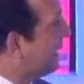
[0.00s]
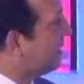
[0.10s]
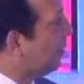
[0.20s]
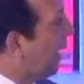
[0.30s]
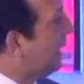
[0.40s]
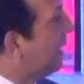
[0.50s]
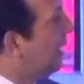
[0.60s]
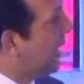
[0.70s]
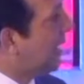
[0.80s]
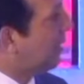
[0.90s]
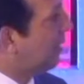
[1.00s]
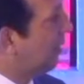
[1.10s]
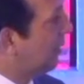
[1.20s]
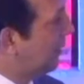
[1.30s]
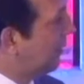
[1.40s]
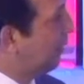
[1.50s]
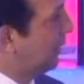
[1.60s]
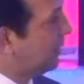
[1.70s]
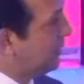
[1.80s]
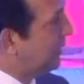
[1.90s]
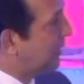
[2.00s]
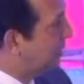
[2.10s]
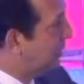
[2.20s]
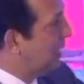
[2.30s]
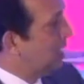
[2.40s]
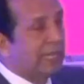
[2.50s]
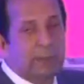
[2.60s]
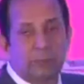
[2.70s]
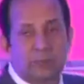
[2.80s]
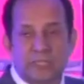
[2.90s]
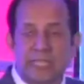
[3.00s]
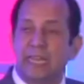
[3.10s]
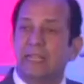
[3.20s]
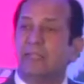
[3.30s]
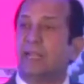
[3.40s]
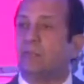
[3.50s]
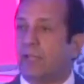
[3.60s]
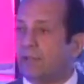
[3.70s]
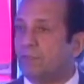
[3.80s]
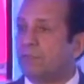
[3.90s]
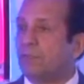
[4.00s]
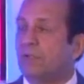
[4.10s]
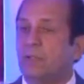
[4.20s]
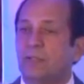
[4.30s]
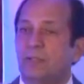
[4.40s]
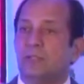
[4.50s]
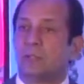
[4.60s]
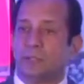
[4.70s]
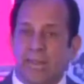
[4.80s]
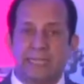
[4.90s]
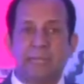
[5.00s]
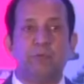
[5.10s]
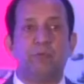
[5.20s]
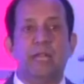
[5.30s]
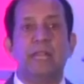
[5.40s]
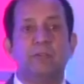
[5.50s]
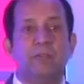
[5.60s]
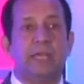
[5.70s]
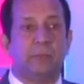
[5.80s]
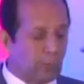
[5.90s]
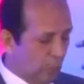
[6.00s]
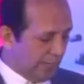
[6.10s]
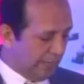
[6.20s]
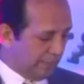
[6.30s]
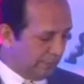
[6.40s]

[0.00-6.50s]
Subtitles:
as a vital link, if you can see this type of a C-link that we have. So that type of a link we can provide.